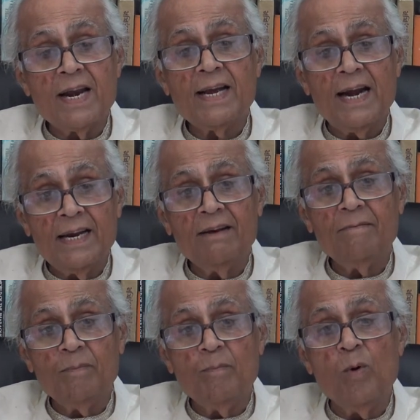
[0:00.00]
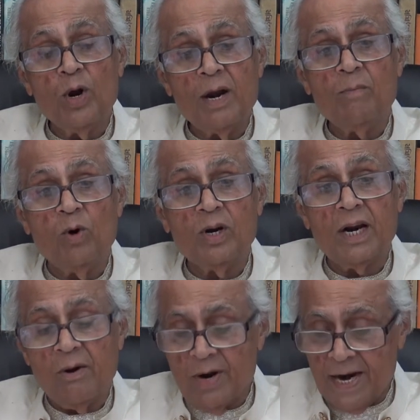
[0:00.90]
and getting more and more
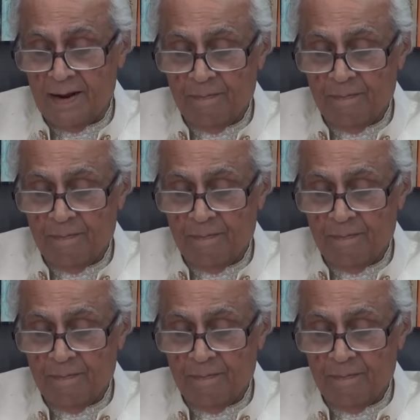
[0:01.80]
crowded.